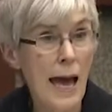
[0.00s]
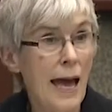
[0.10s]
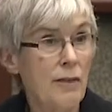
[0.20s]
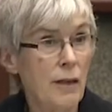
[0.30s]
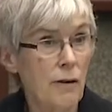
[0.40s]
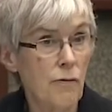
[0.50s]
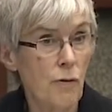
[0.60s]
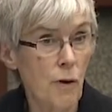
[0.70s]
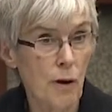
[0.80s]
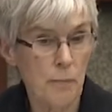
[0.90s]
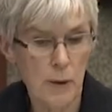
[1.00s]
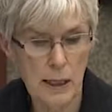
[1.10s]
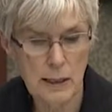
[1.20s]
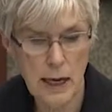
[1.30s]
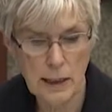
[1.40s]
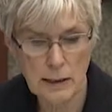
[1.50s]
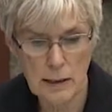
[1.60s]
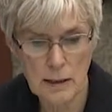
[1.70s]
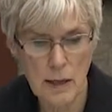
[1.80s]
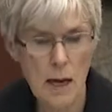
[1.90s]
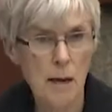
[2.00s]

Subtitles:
and therefore pay taxes.